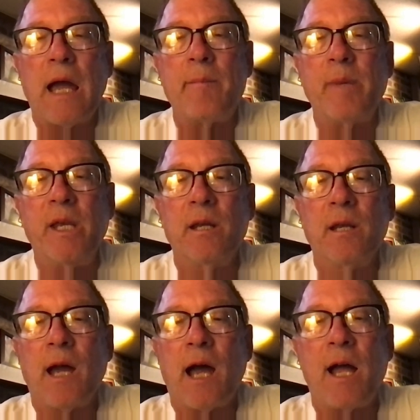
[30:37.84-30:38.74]
I mean,
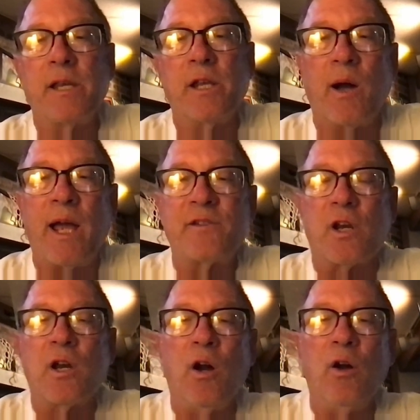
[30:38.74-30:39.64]
as a
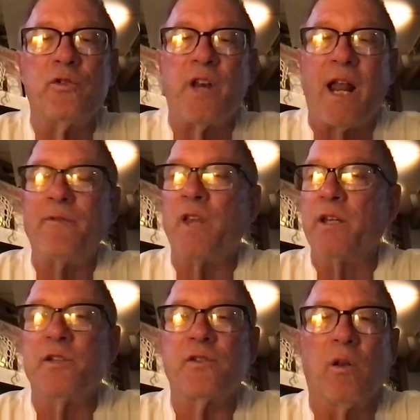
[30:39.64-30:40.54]
coach, and I've
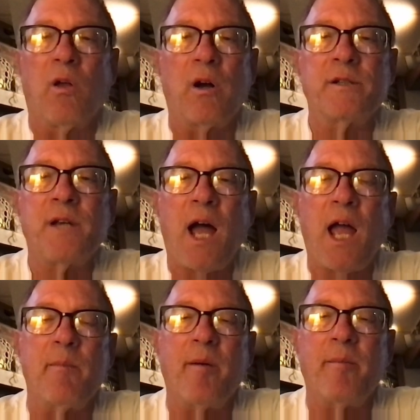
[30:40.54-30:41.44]
done this a long
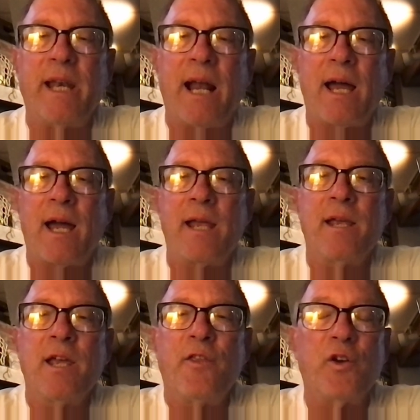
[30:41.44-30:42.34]
time. I mean,
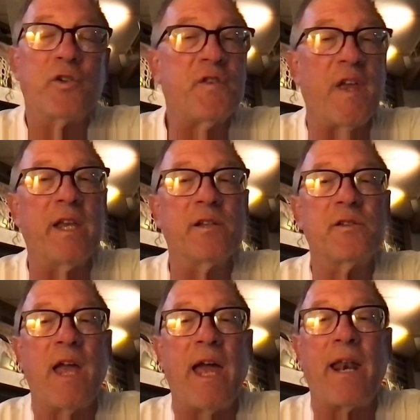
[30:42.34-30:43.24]
there's
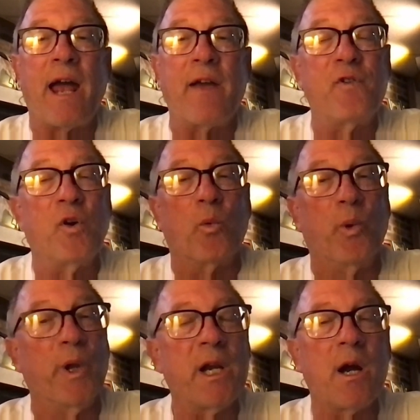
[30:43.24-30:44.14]
things that I feel
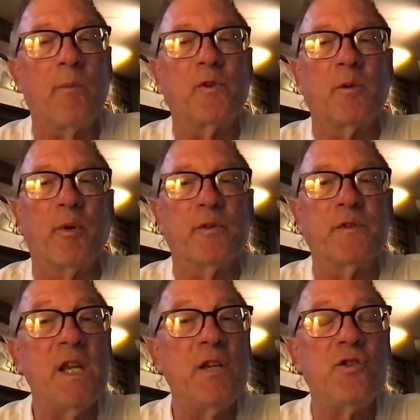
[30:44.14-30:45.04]
really comfortable
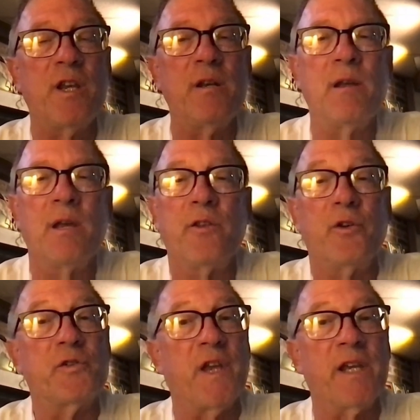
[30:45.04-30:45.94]
teaching.
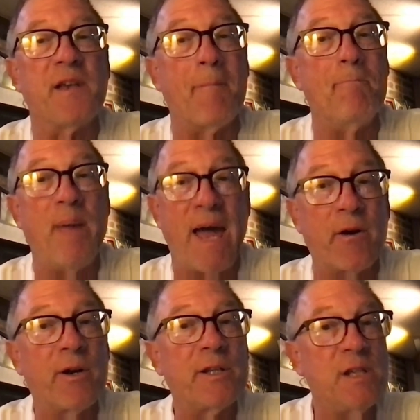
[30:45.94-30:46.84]
There's things I'm
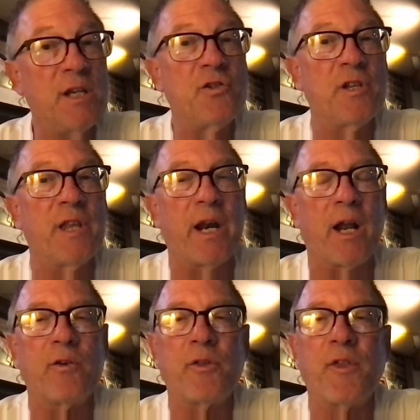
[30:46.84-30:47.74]
better at teaching than
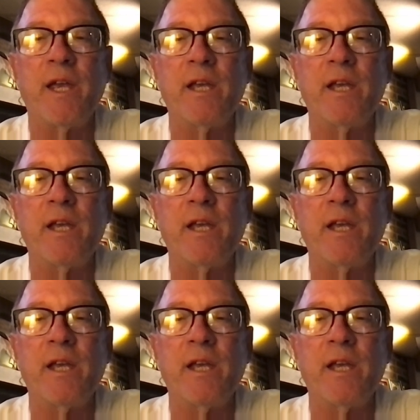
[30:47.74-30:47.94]
other things.